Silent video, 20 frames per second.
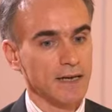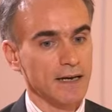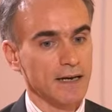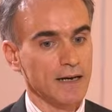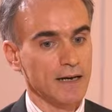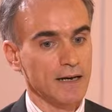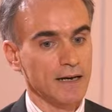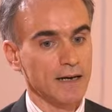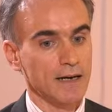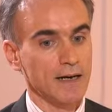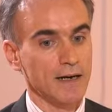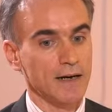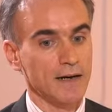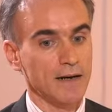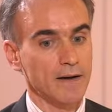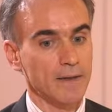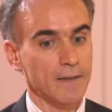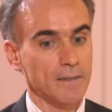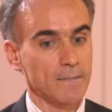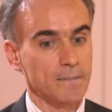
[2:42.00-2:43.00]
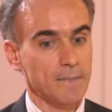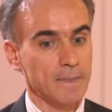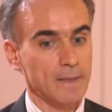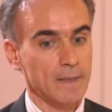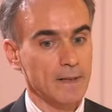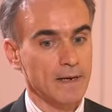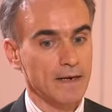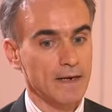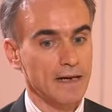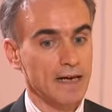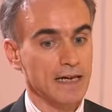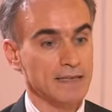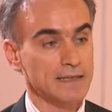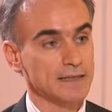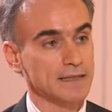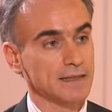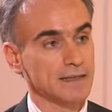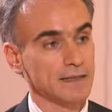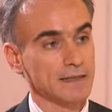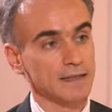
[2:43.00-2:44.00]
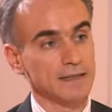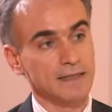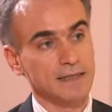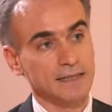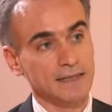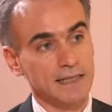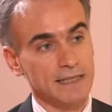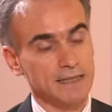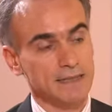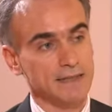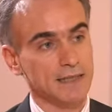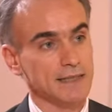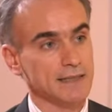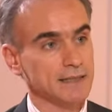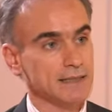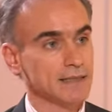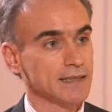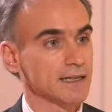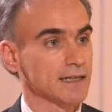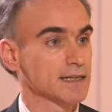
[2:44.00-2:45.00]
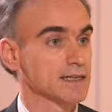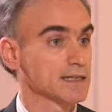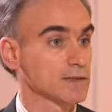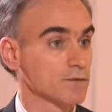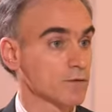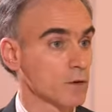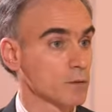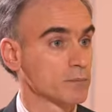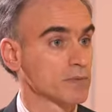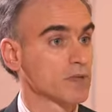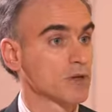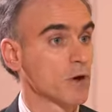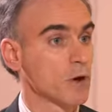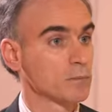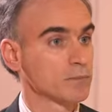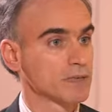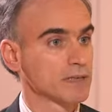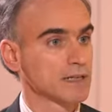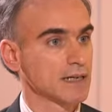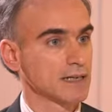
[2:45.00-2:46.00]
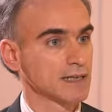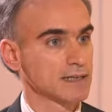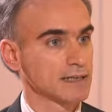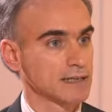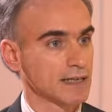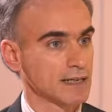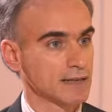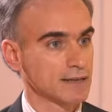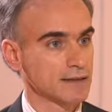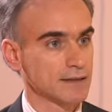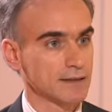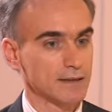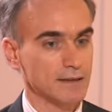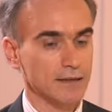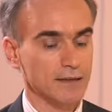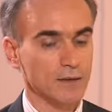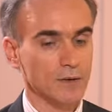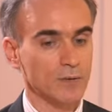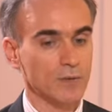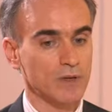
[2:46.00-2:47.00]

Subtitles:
as the distance increases from the optical center.